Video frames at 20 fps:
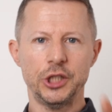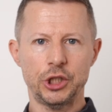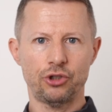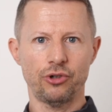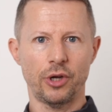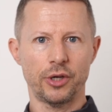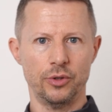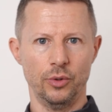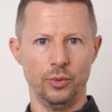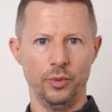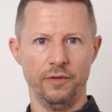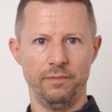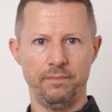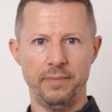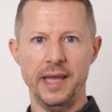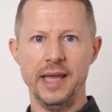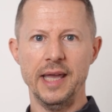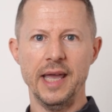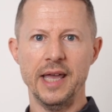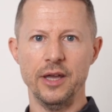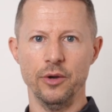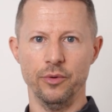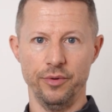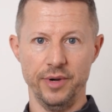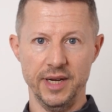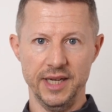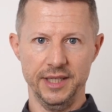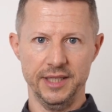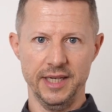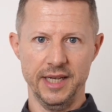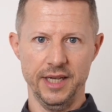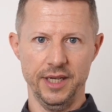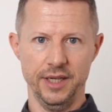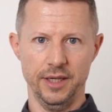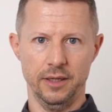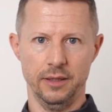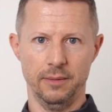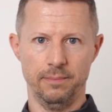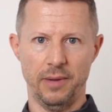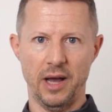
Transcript: struggle with PE or ED,